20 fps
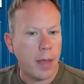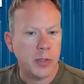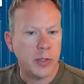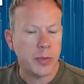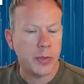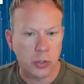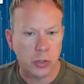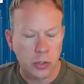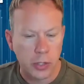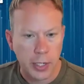
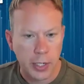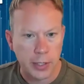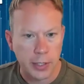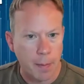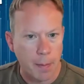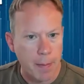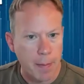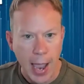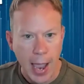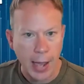are looking
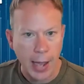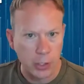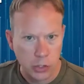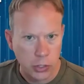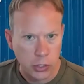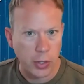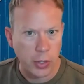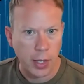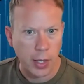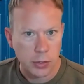to
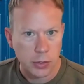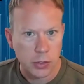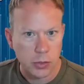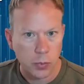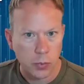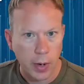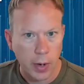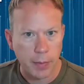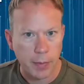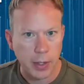manage things,
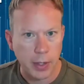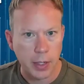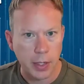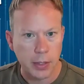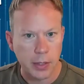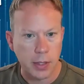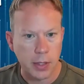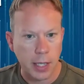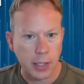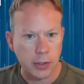right?
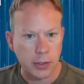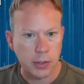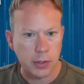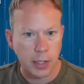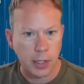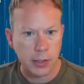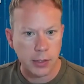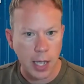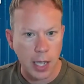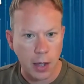Because
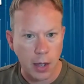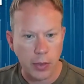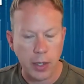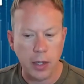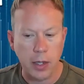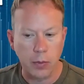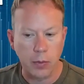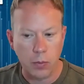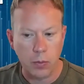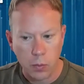that's how they
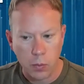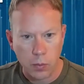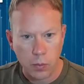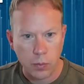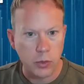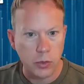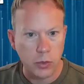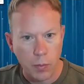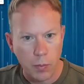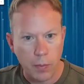can
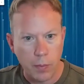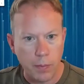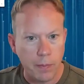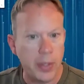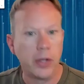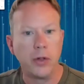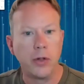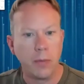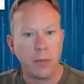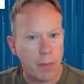
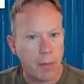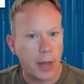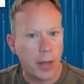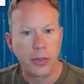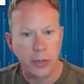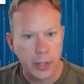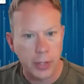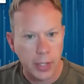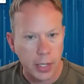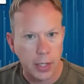bill
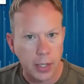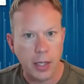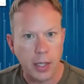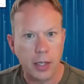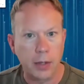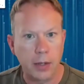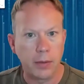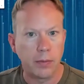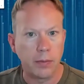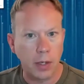monthly, and they
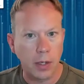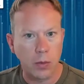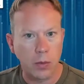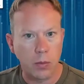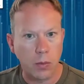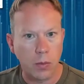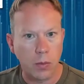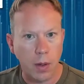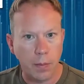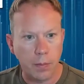can
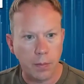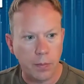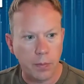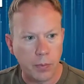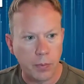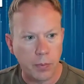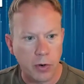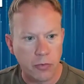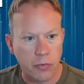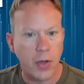
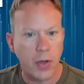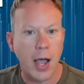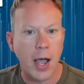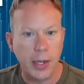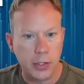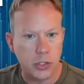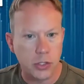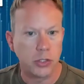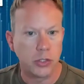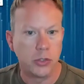
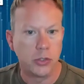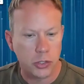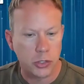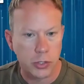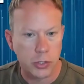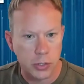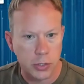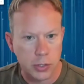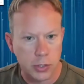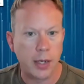provide
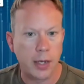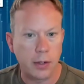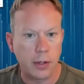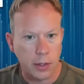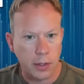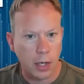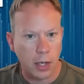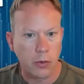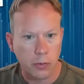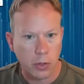solutions that
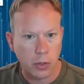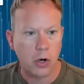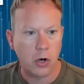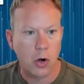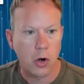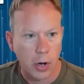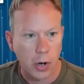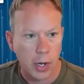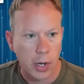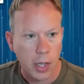are
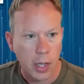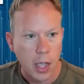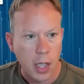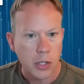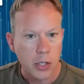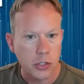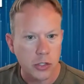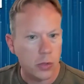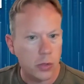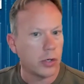recurring.
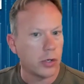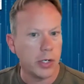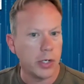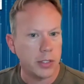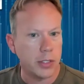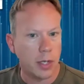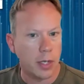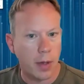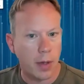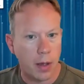So there
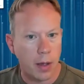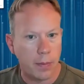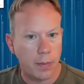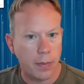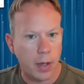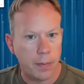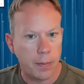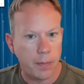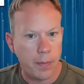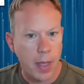is
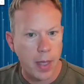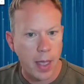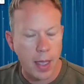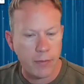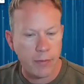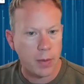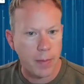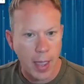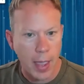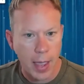a
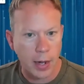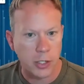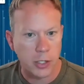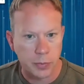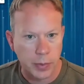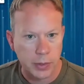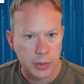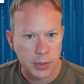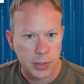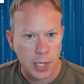heavy
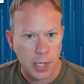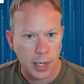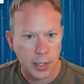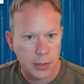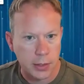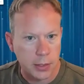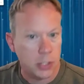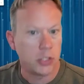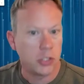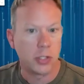management side,
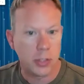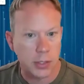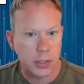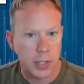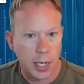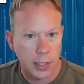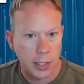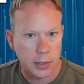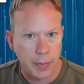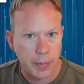a digital
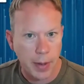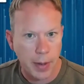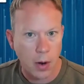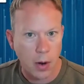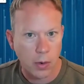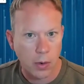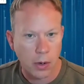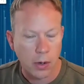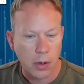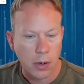side to
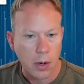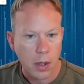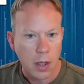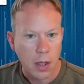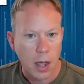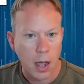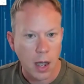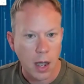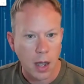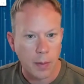power,
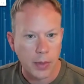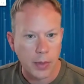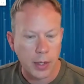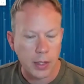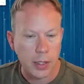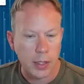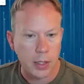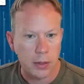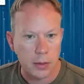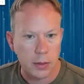
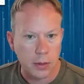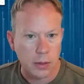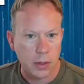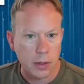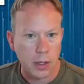that Eaton